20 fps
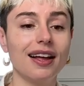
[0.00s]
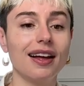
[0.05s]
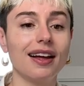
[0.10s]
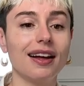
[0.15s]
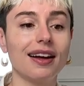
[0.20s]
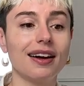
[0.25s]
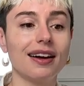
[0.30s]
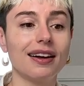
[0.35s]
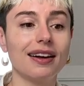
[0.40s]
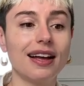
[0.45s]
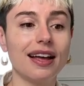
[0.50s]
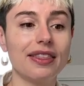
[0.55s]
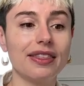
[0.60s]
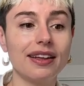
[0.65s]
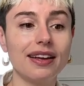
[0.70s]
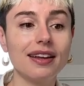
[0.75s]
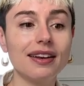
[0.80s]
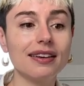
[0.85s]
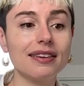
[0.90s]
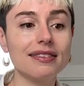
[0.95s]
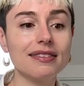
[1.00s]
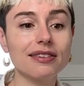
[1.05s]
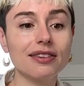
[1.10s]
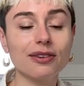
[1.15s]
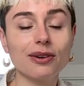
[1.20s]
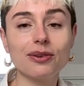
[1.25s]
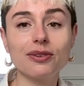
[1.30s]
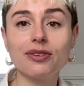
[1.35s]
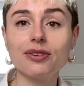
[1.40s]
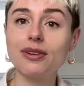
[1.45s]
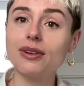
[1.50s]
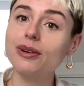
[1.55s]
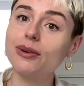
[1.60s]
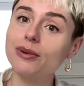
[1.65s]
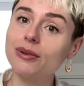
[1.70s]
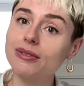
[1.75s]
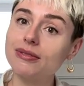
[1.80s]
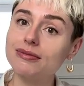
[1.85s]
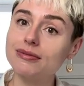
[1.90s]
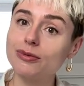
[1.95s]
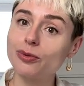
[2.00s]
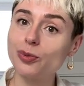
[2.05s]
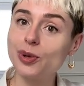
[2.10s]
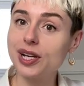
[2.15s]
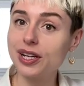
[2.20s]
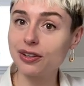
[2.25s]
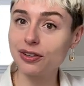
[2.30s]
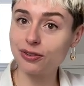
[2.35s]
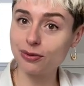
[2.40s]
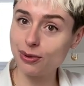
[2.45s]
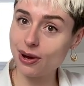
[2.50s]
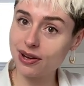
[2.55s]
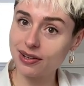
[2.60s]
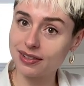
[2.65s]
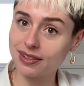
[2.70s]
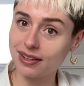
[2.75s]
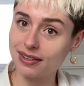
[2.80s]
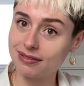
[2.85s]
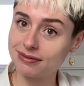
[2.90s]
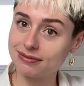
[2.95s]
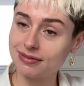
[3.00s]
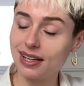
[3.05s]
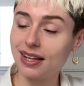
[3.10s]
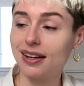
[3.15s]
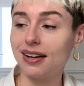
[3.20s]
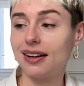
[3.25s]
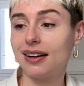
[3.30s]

and then starts to reconstruct it.